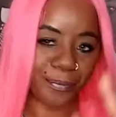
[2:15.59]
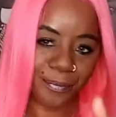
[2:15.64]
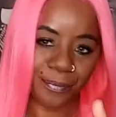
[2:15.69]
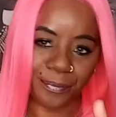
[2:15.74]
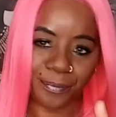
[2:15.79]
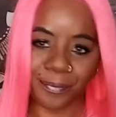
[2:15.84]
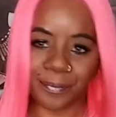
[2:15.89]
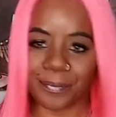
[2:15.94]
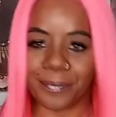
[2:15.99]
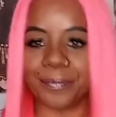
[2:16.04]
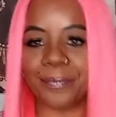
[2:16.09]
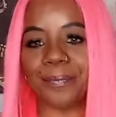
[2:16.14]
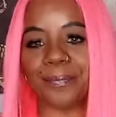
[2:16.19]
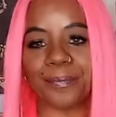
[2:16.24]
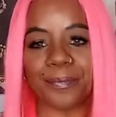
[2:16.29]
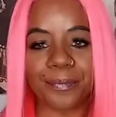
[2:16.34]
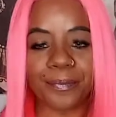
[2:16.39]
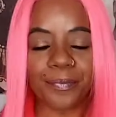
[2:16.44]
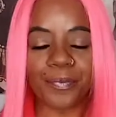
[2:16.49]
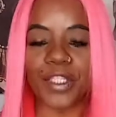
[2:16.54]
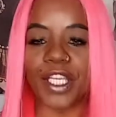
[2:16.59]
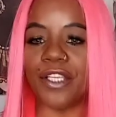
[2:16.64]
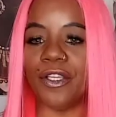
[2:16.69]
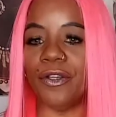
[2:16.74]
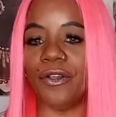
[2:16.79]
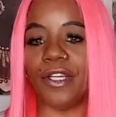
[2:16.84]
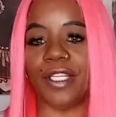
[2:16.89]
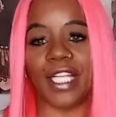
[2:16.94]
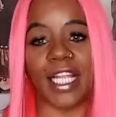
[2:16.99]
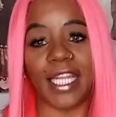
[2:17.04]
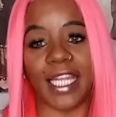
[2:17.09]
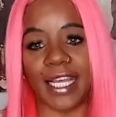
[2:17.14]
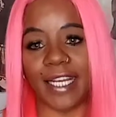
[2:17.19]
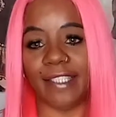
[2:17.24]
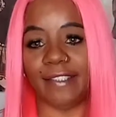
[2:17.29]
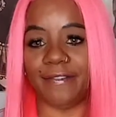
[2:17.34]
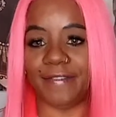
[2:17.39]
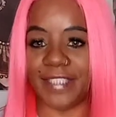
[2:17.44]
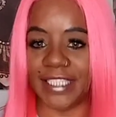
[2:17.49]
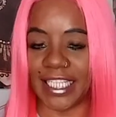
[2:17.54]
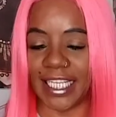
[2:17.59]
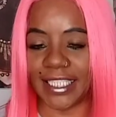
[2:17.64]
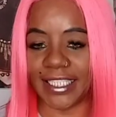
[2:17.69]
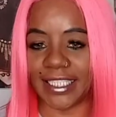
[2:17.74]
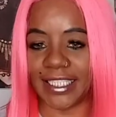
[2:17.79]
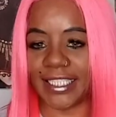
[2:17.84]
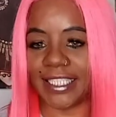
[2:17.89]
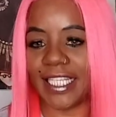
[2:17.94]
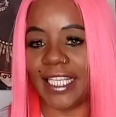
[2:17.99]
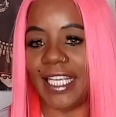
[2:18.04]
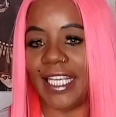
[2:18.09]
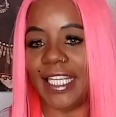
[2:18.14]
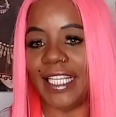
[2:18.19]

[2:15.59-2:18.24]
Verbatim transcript: mm-hmm, you're gonna love this.